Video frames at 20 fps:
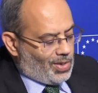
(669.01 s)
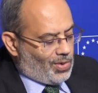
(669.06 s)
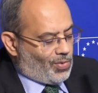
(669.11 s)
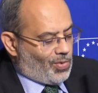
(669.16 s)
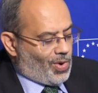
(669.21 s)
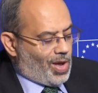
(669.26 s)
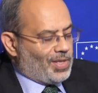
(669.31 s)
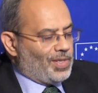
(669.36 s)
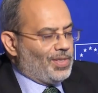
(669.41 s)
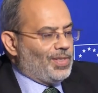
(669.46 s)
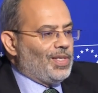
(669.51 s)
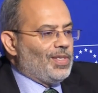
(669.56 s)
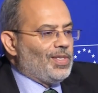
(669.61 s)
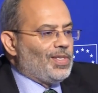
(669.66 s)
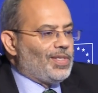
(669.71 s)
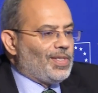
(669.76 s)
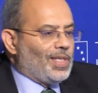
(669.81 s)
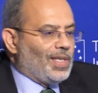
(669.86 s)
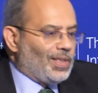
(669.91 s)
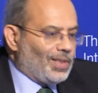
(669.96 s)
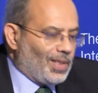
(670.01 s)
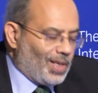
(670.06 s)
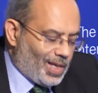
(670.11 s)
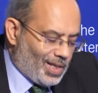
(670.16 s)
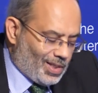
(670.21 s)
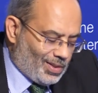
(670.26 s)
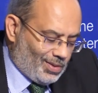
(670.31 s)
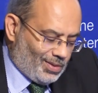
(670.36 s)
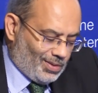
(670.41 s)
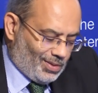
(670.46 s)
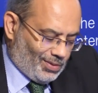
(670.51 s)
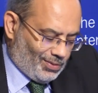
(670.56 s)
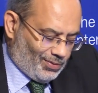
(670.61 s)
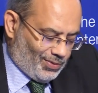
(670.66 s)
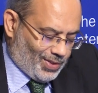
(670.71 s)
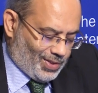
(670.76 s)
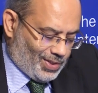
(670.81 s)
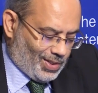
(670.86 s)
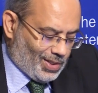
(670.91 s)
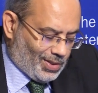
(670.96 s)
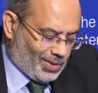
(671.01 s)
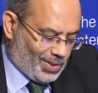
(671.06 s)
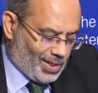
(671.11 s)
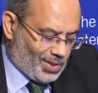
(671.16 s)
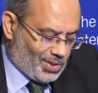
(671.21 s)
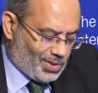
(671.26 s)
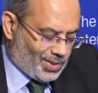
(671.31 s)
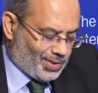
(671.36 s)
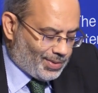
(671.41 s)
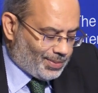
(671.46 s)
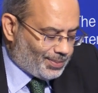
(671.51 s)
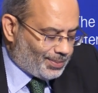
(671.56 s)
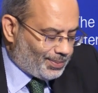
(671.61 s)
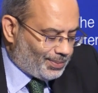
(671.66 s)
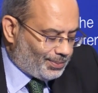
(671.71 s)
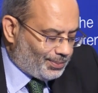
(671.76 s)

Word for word: rather than state led facilitation.